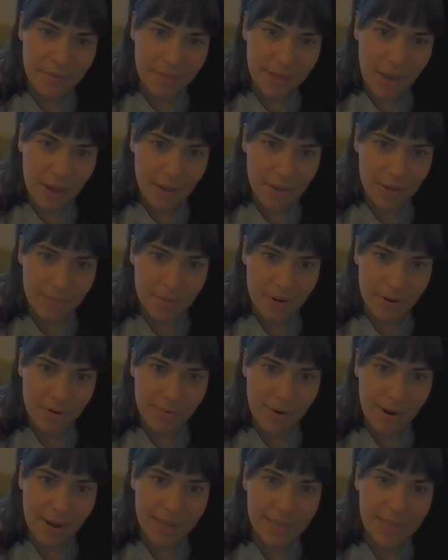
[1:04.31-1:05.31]
of the argument
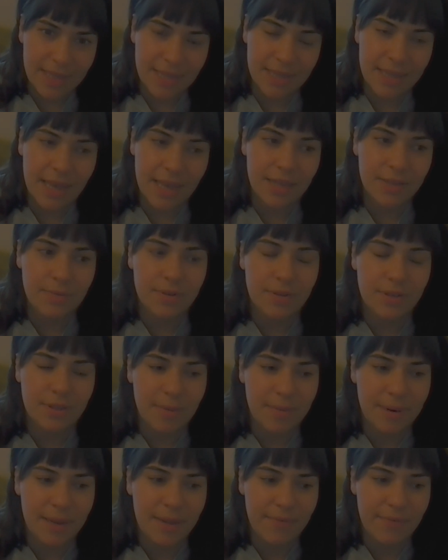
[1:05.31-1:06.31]
arises, and that's with
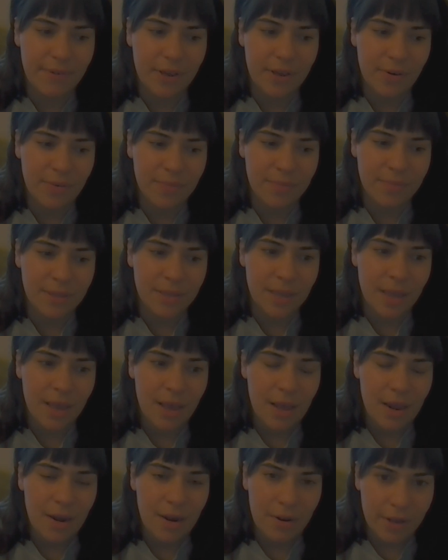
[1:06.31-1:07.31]
so many films
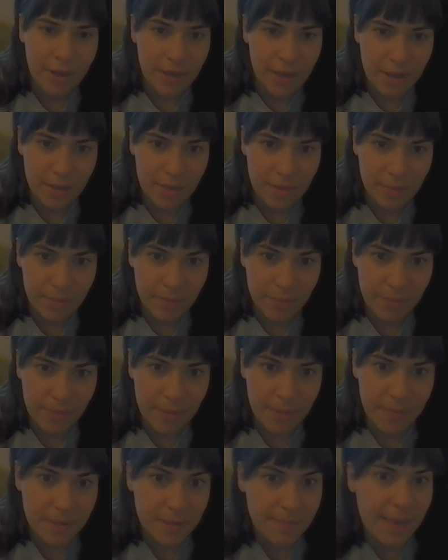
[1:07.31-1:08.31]
looking at them from
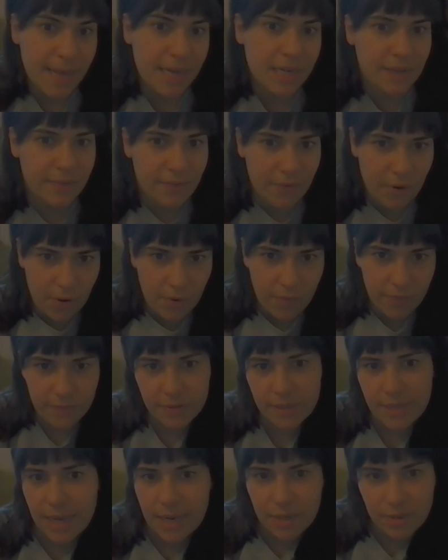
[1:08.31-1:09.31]
the perspective of,
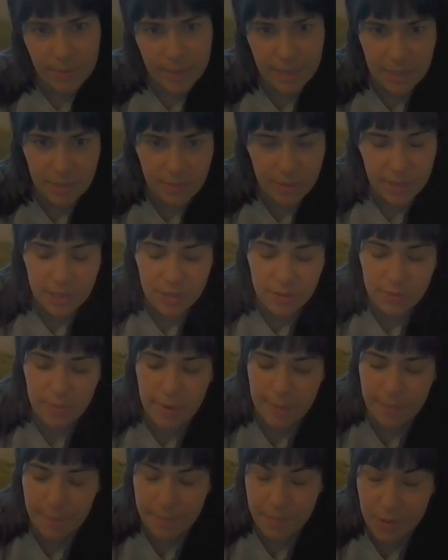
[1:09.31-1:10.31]
say,
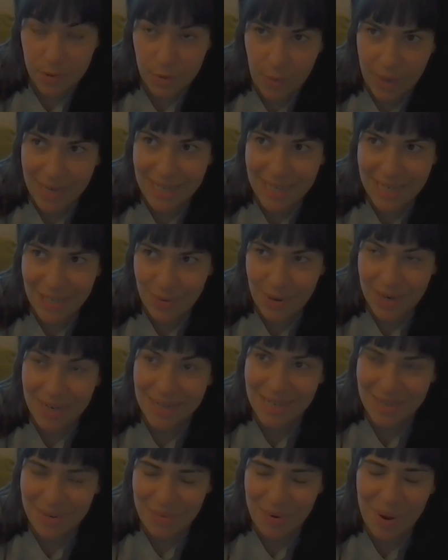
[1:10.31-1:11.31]
2020,
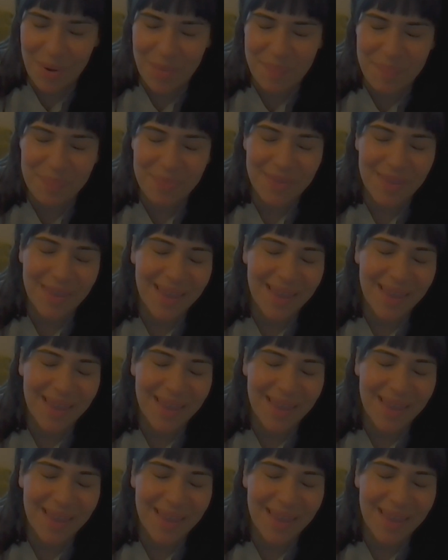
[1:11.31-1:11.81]
2021.